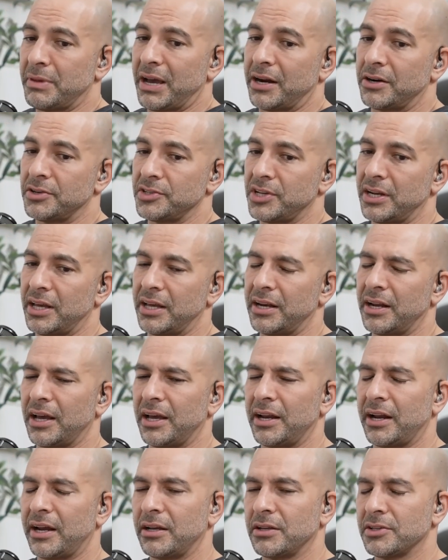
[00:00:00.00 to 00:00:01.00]
matters. And, and,
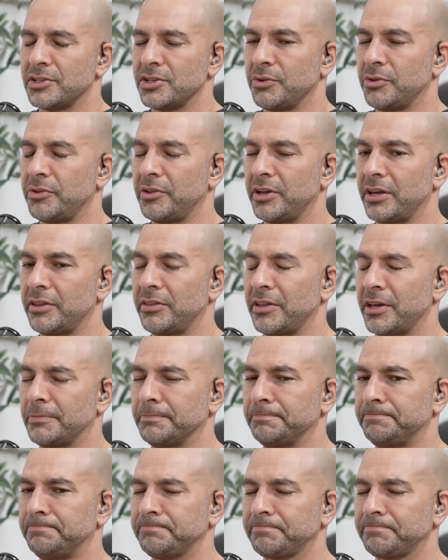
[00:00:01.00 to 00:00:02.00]
and I also think that